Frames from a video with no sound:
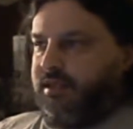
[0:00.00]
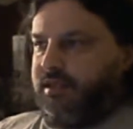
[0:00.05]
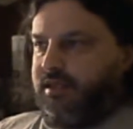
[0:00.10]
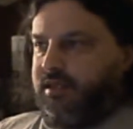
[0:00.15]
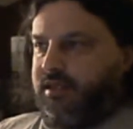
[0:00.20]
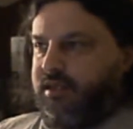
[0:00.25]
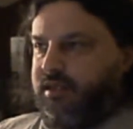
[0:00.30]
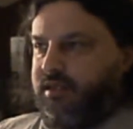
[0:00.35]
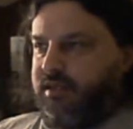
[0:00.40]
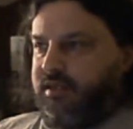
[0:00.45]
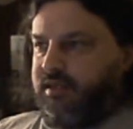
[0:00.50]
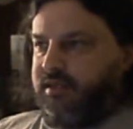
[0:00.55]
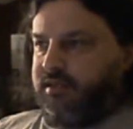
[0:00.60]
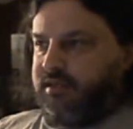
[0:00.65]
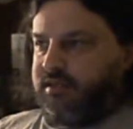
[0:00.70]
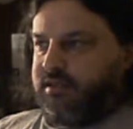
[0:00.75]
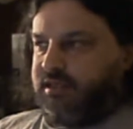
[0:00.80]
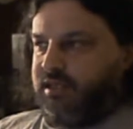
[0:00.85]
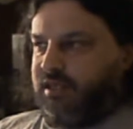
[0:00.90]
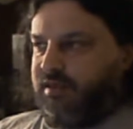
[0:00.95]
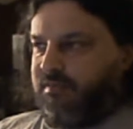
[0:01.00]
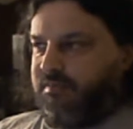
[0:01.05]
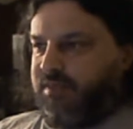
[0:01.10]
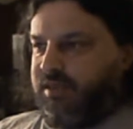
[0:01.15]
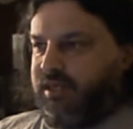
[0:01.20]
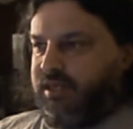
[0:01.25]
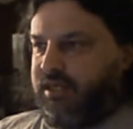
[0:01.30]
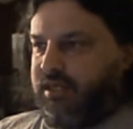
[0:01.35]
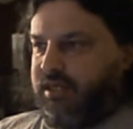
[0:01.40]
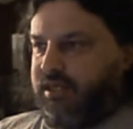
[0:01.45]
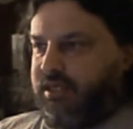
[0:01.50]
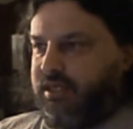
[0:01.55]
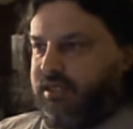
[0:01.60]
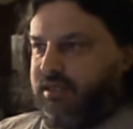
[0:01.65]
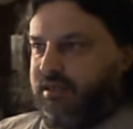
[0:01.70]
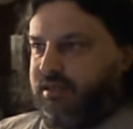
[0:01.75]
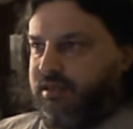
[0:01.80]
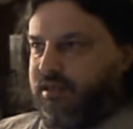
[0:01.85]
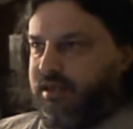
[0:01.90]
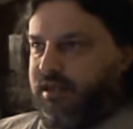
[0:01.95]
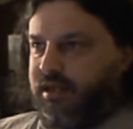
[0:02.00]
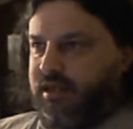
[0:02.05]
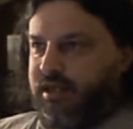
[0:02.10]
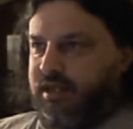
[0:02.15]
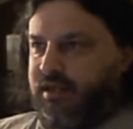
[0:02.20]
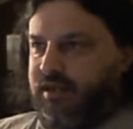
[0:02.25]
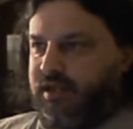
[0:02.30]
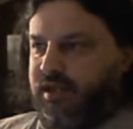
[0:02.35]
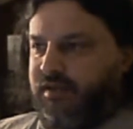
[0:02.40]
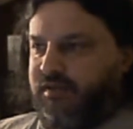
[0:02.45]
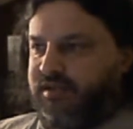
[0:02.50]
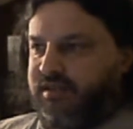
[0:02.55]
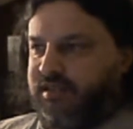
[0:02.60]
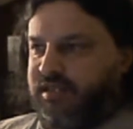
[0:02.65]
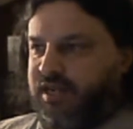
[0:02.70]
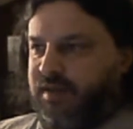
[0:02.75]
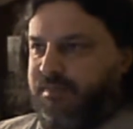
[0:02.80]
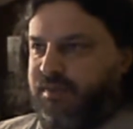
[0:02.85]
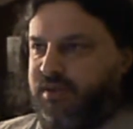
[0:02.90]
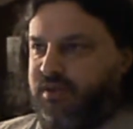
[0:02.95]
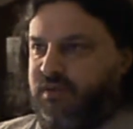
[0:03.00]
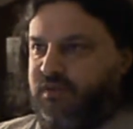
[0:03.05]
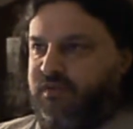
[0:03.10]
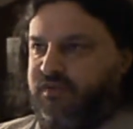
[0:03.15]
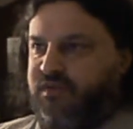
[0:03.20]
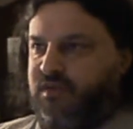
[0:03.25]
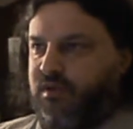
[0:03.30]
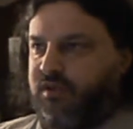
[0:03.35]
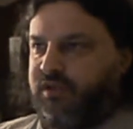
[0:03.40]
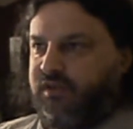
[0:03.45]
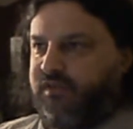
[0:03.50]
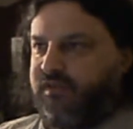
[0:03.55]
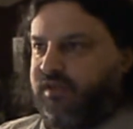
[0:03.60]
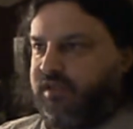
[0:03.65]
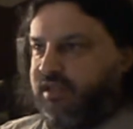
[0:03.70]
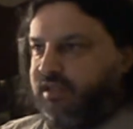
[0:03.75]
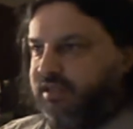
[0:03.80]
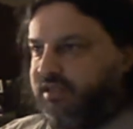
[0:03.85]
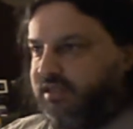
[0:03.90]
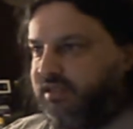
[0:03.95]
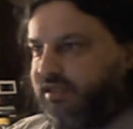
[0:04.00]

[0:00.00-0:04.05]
And this is going to be in. Uh, I've set up a new folder for this.